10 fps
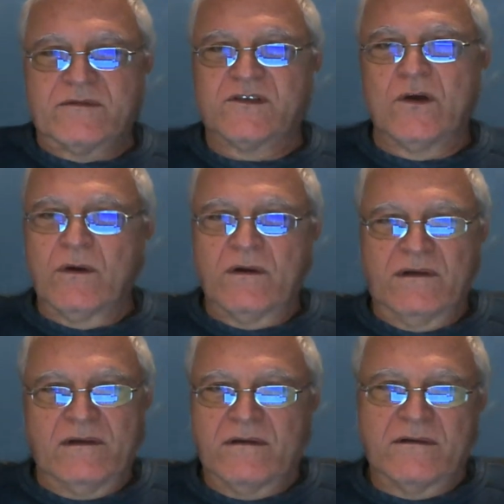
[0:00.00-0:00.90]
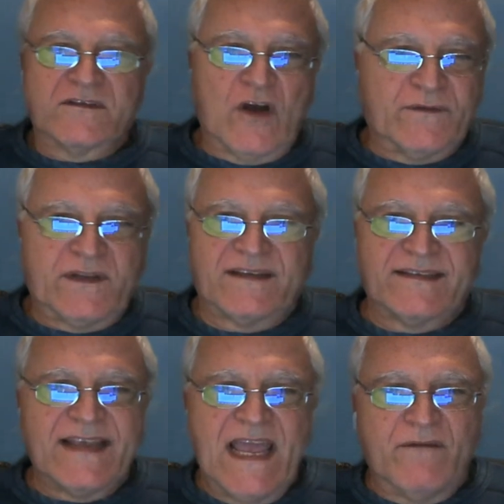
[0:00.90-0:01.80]
So software as a
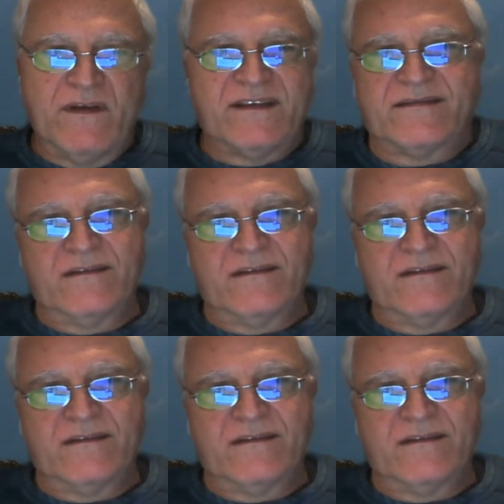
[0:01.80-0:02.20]
service,